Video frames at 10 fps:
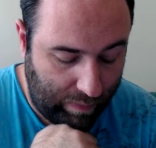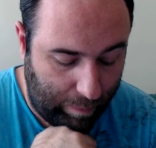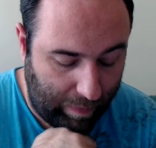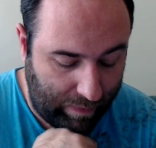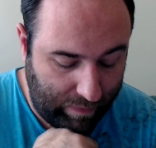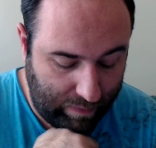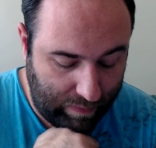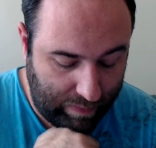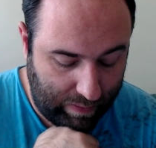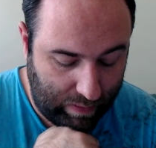So
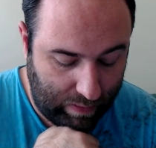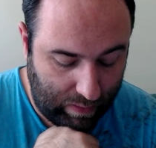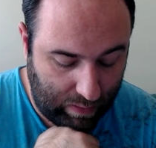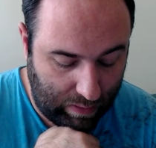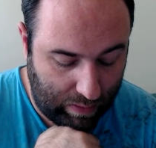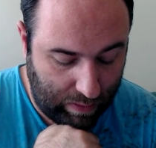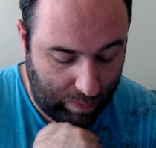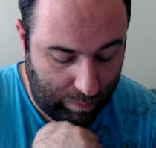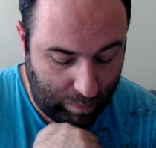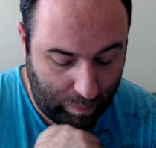basically,
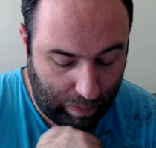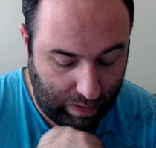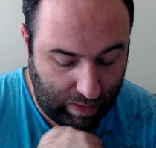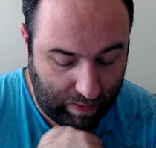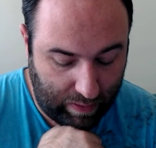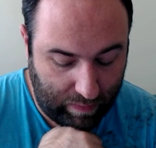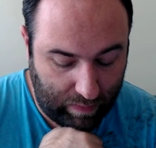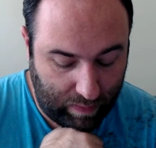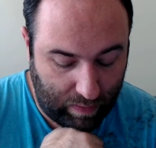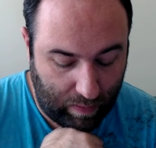um, what he does
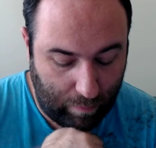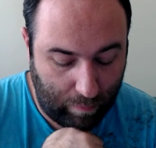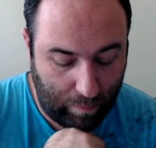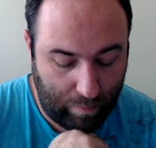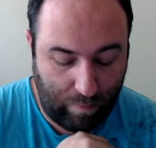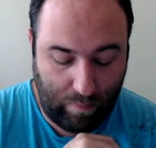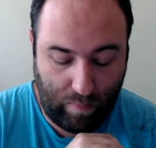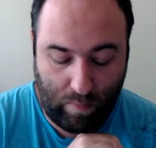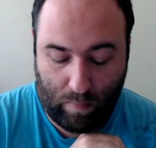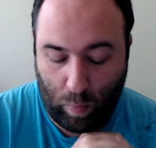is
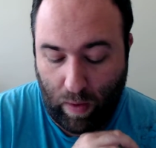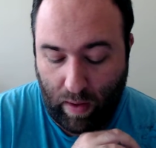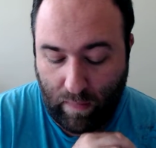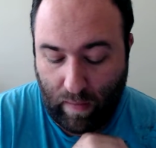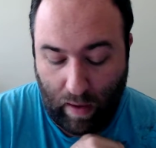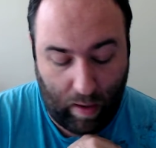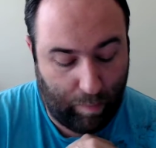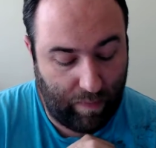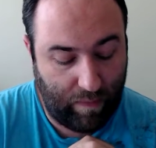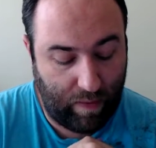Wells
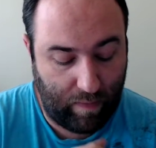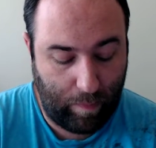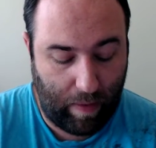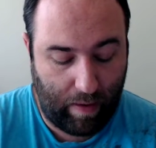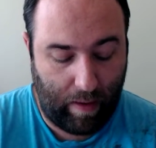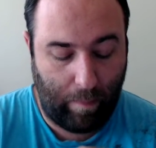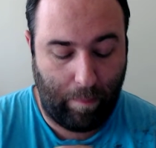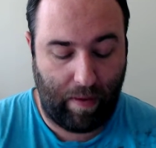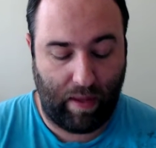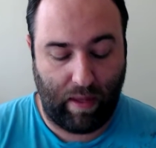almost kills Barry,
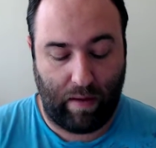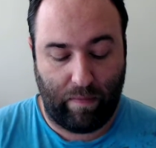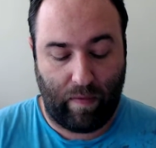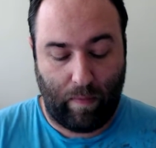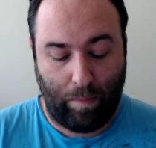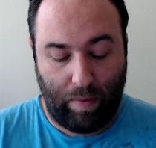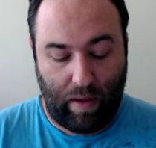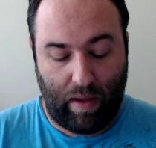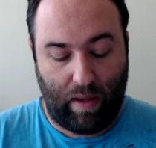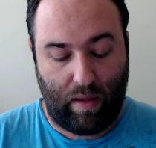but he covers his
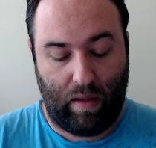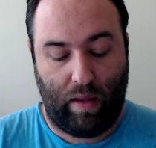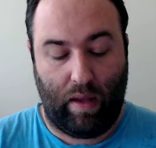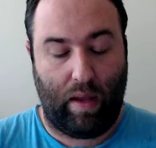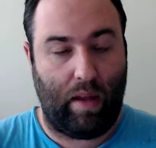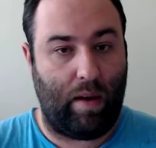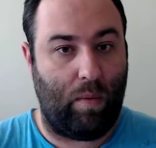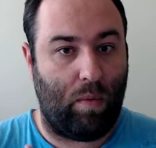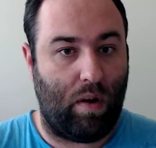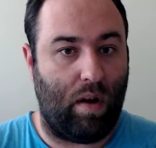butt and
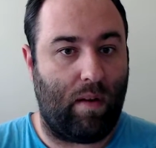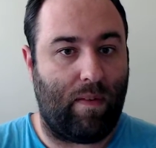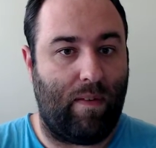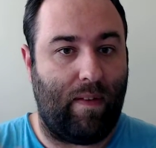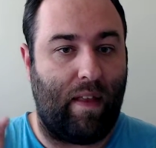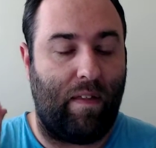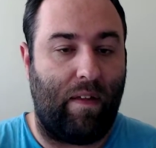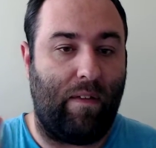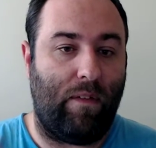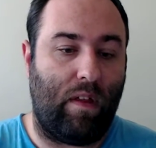it works. He's saying,
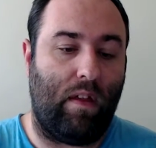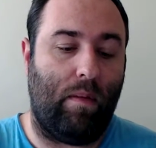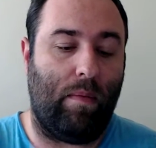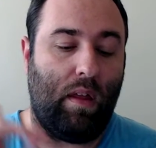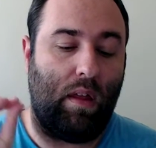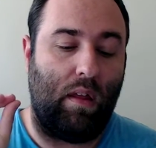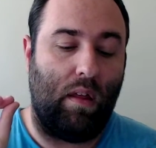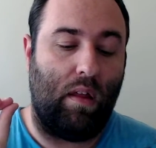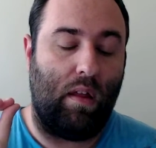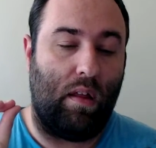like, if you kill me,
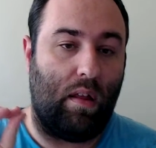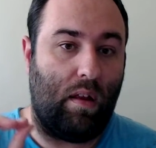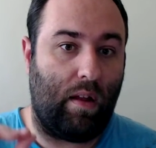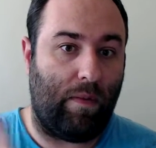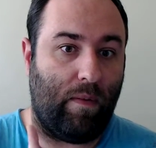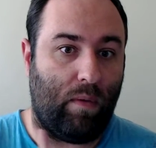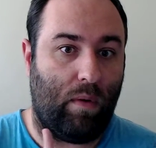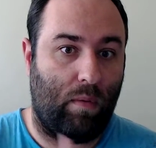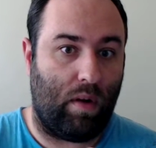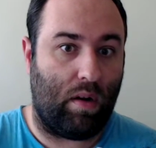nothing's
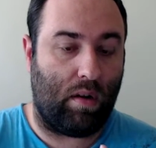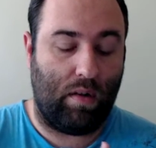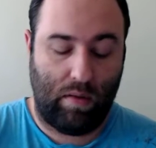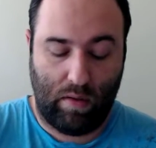going to work.